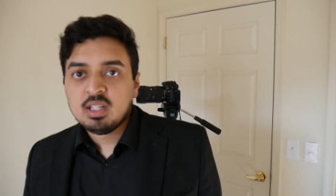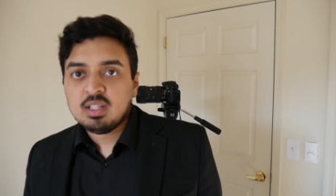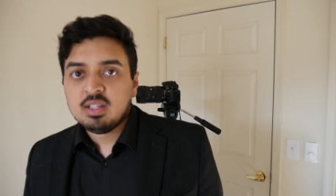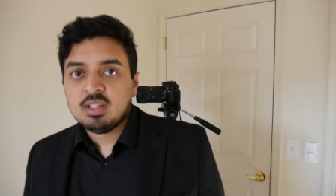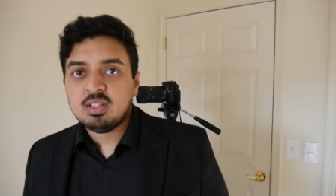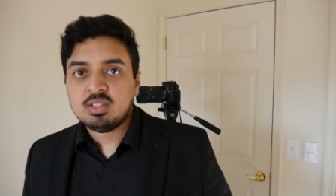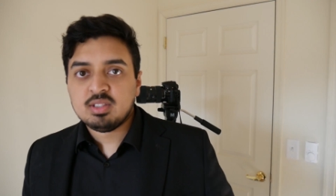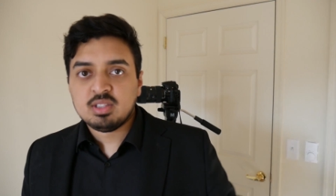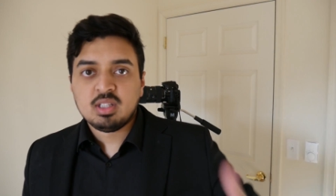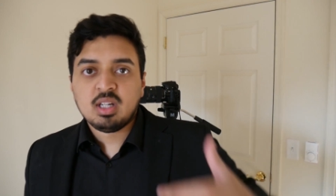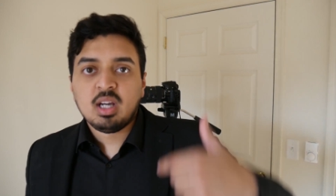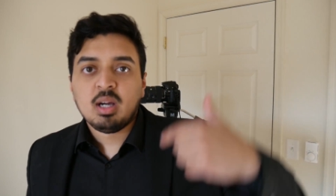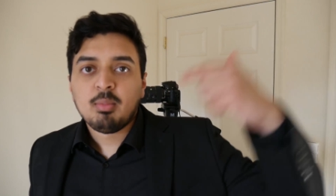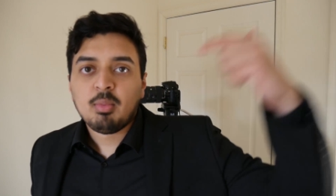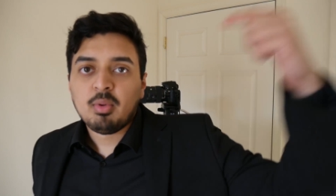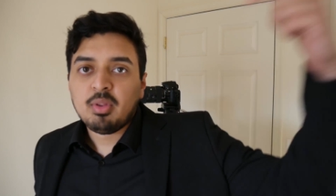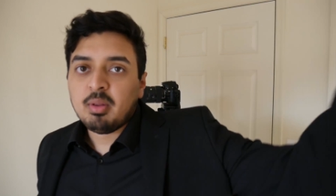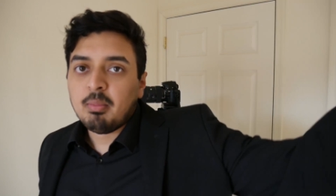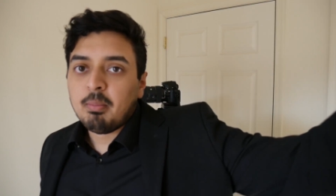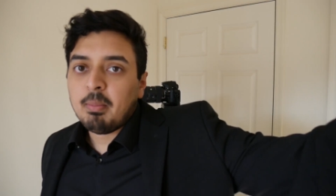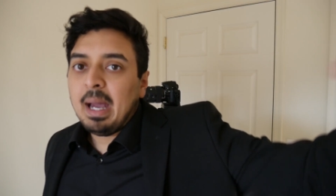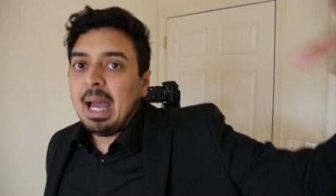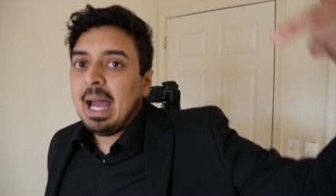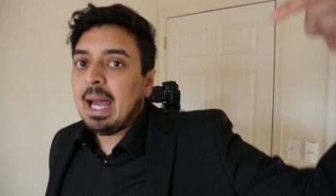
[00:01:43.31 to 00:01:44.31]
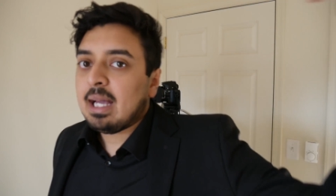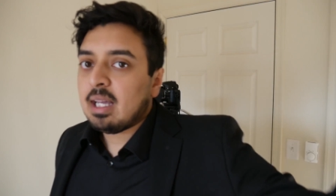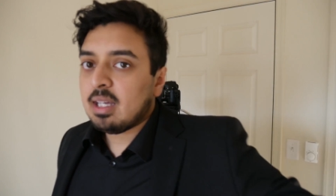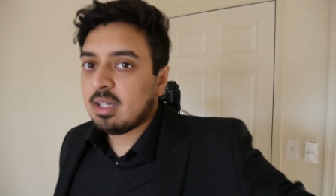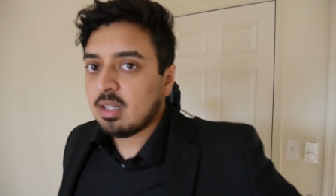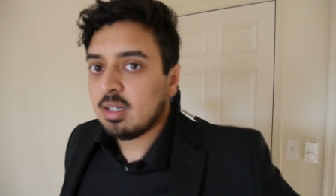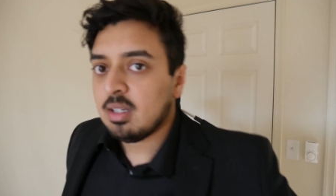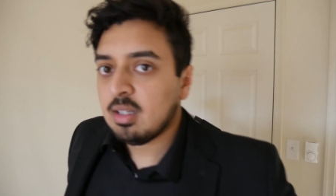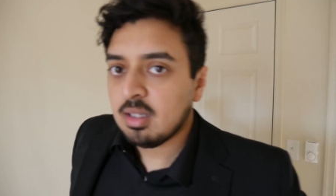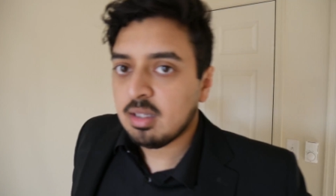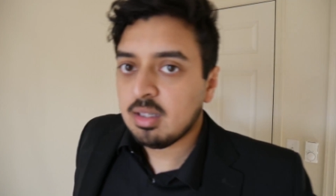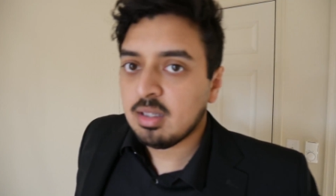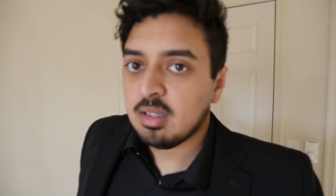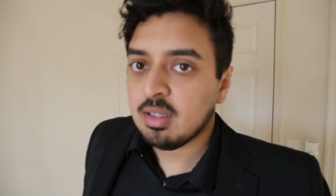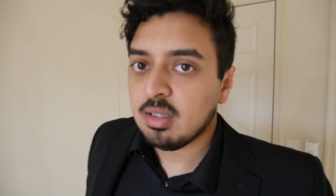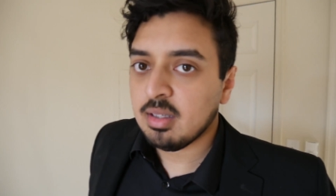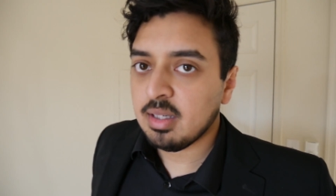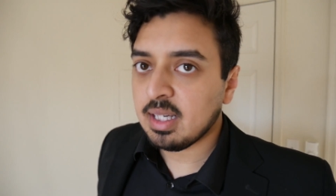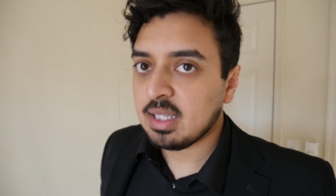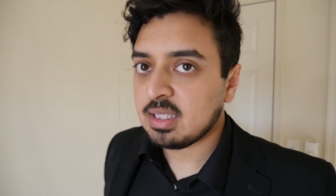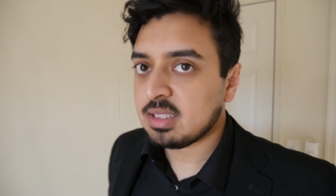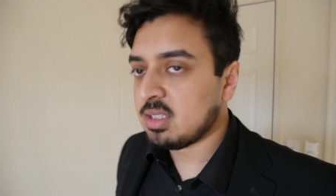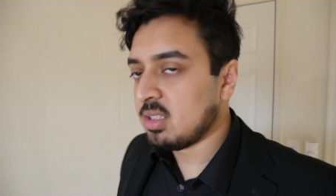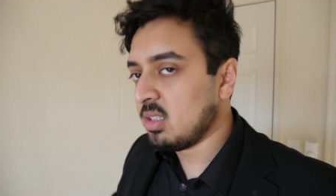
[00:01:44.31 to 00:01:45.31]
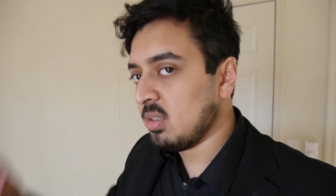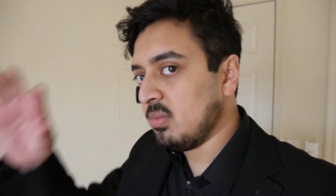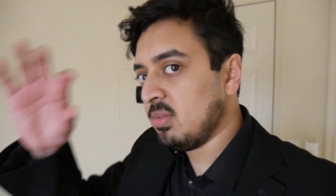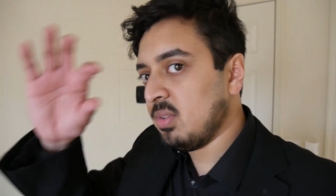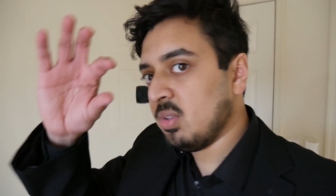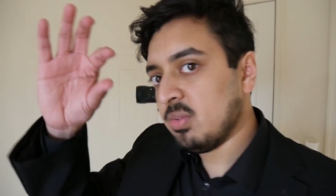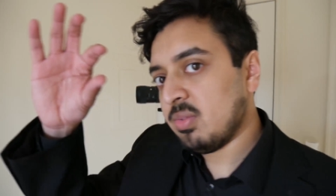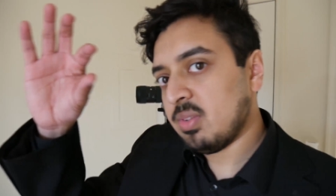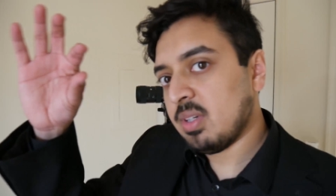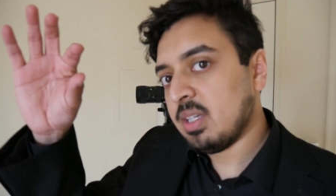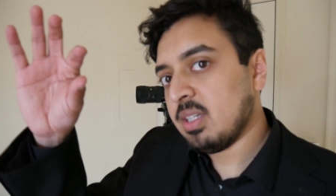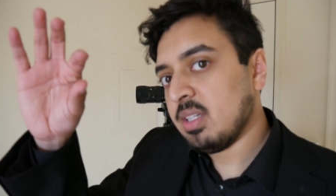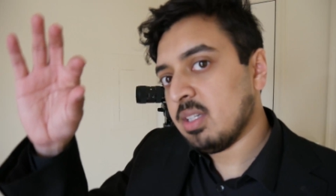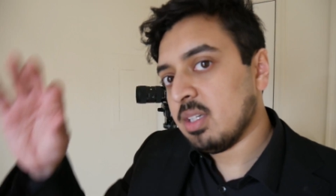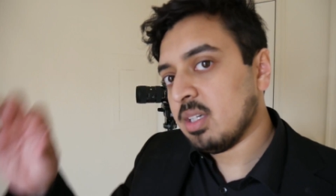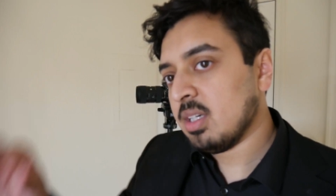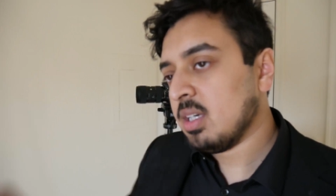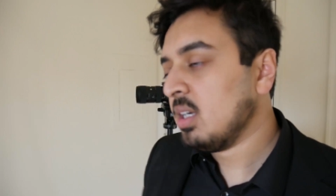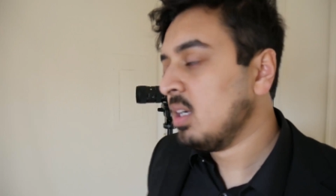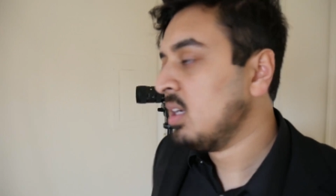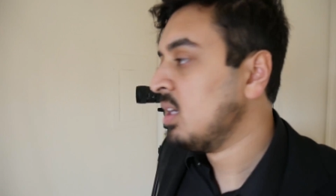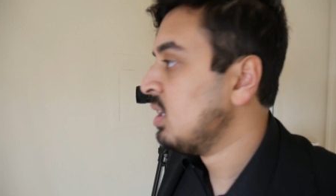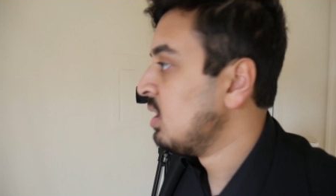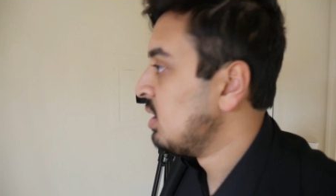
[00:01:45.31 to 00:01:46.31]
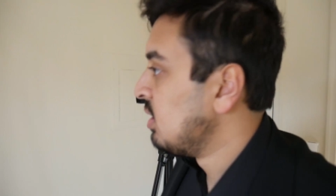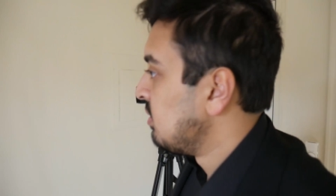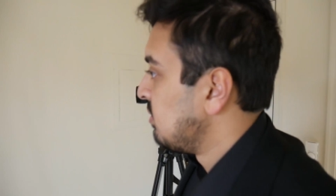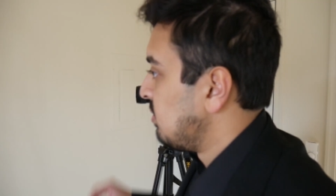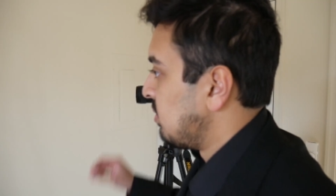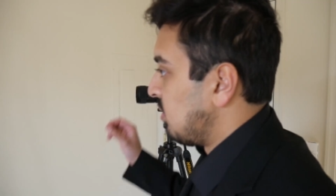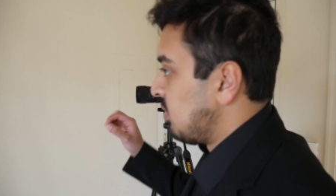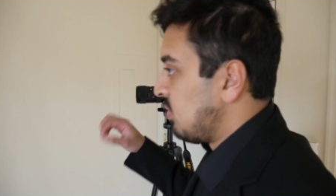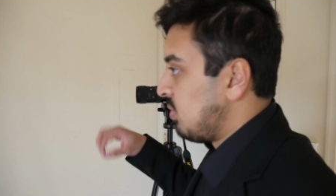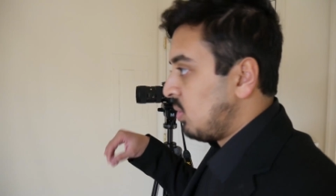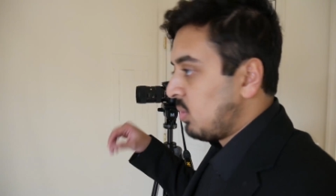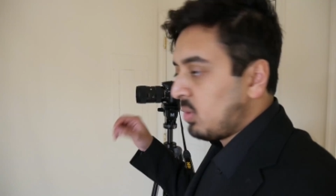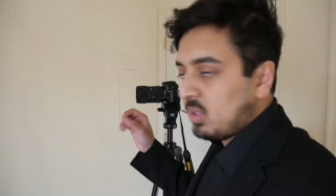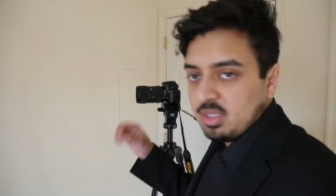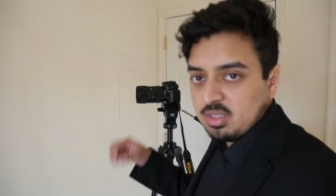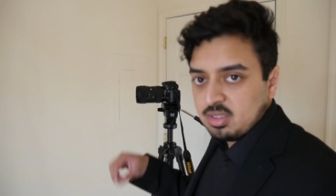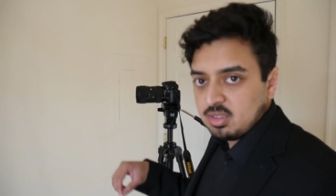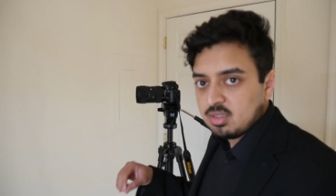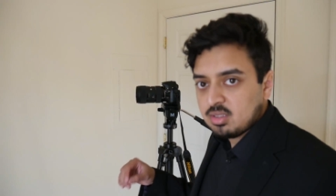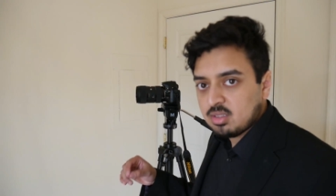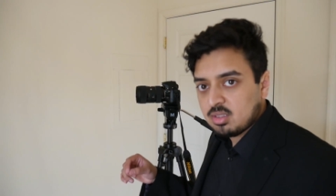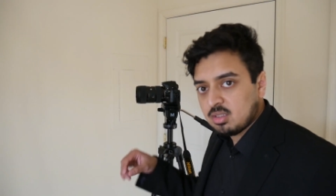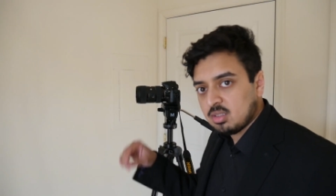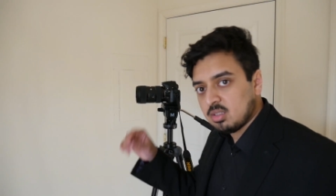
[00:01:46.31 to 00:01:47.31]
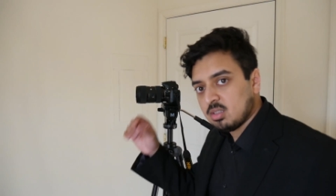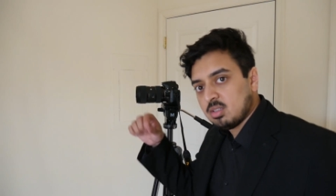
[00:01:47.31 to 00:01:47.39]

There's a knob on the back next to the viewfinder for focus.